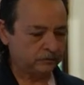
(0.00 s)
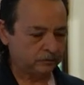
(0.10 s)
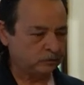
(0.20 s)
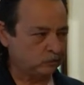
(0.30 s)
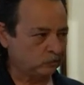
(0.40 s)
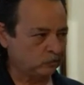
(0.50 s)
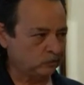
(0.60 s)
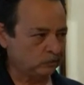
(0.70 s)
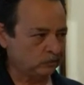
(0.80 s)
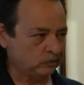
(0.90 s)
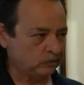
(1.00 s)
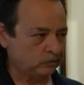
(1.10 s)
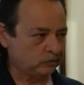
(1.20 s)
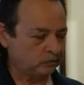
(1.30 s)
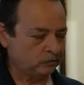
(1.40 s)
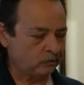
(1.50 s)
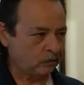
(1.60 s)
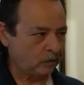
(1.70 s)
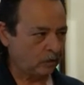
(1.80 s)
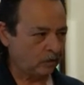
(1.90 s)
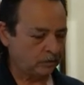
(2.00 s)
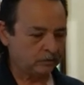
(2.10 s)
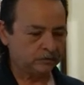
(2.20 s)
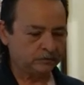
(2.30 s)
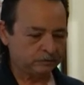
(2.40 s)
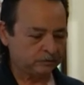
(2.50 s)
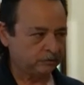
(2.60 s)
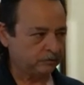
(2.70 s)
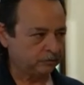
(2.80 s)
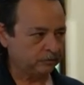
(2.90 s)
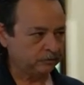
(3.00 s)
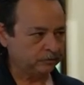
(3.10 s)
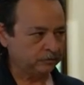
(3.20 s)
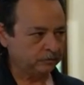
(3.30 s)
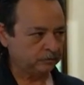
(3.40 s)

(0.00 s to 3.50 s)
(silent)